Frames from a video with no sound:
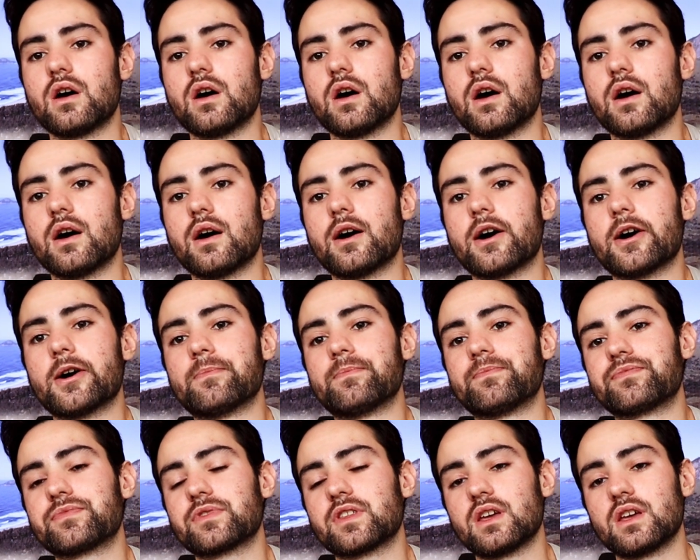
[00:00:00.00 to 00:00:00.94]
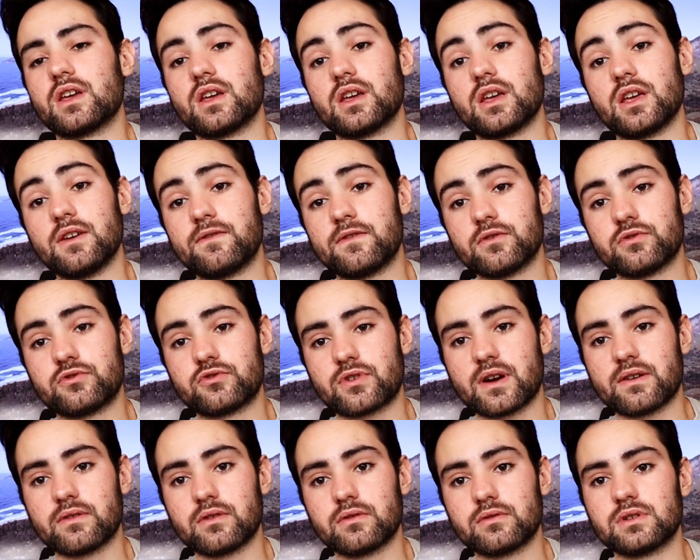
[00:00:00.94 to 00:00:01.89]
if you
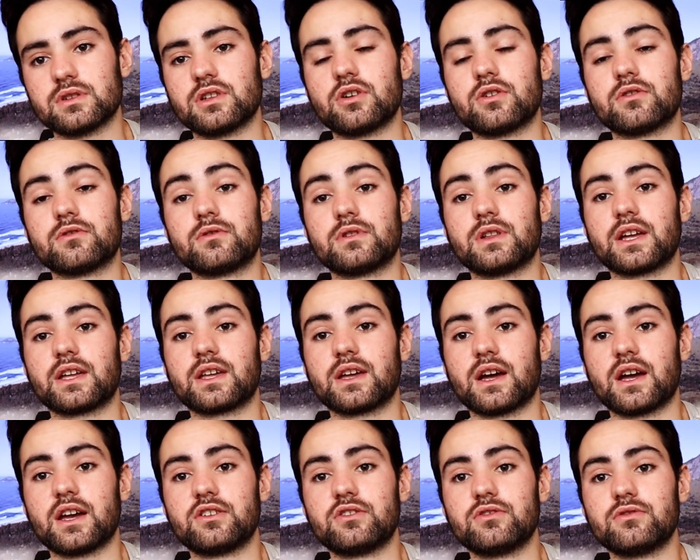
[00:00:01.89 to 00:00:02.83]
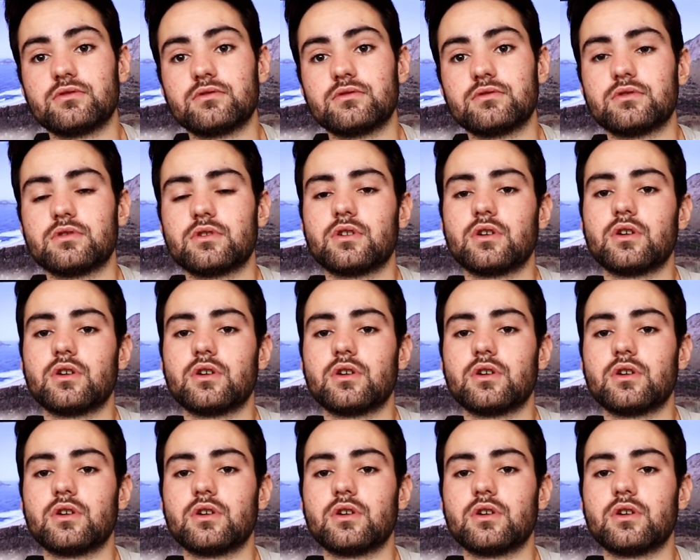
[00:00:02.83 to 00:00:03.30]
travel alone like I do,